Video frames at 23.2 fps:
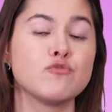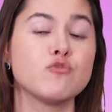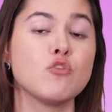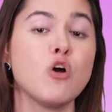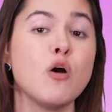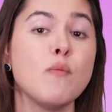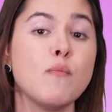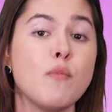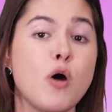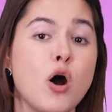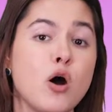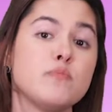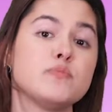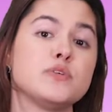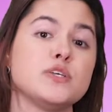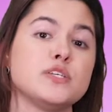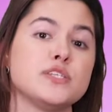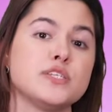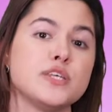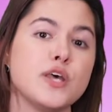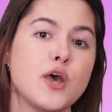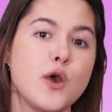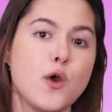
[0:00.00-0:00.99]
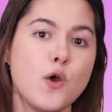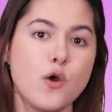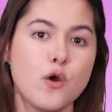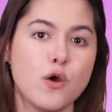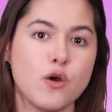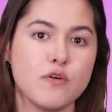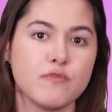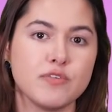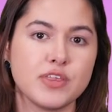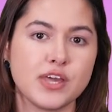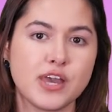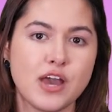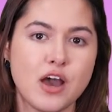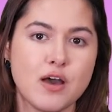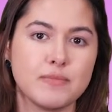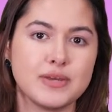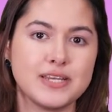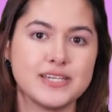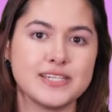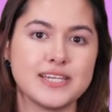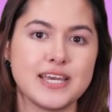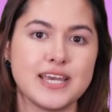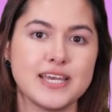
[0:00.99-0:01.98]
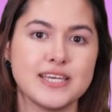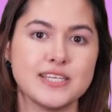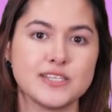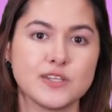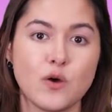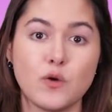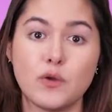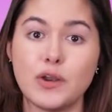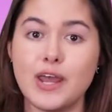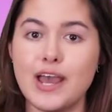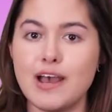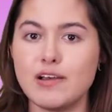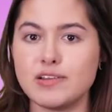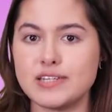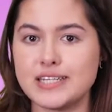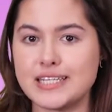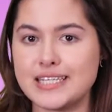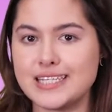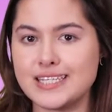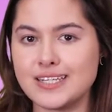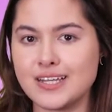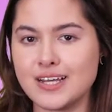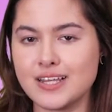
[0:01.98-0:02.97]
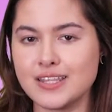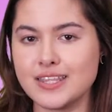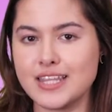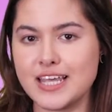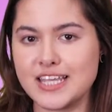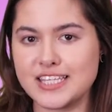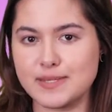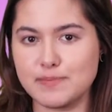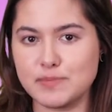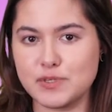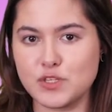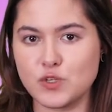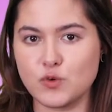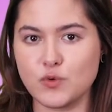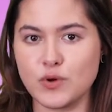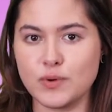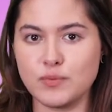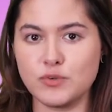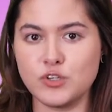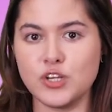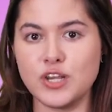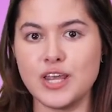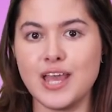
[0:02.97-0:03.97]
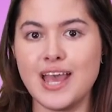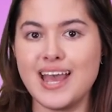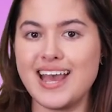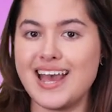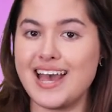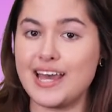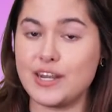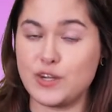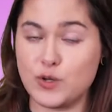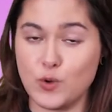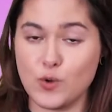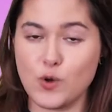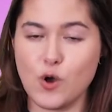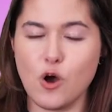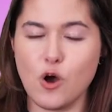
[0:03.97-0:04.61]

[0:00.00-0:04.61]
from Optus over the coming days on how to start their subscription at no